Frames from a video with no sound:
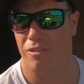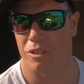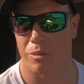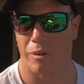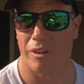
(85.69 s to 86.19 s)
the
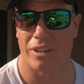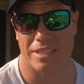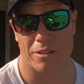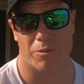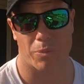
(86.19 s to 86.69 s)
pre-fish we
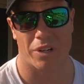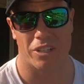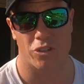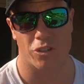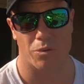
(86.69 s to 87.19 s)
realised they were
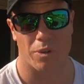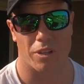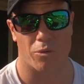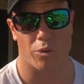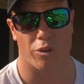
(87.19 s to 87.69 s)
pretty in tune
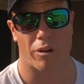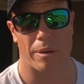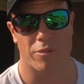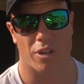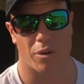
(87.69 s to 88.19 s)
with
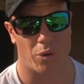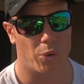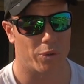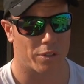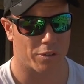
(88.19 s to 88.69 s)
grub style
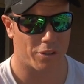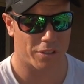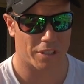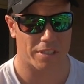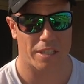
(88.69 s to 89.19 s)
lures. So I was
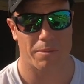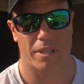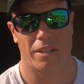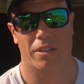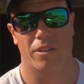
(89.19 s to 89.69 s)
using a
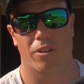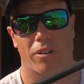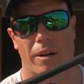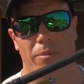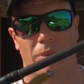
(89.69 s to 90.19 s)
Z-Man
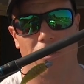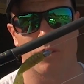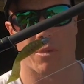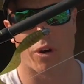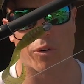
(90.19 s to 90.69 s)
grub. It
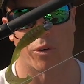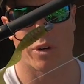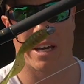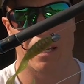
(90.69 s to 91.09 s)
was a motor oil